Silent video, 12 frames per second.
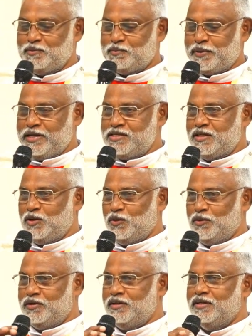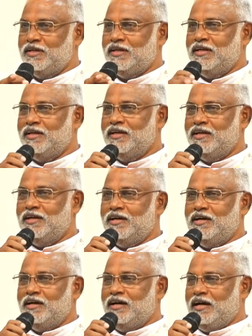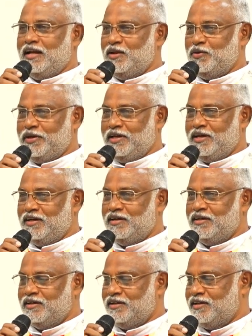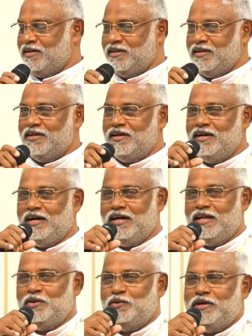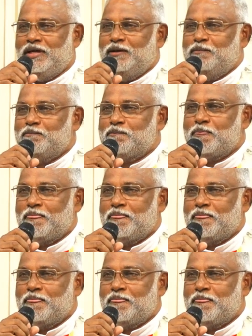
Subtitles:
Praise the Lord. Hallelujah. Hallelujah.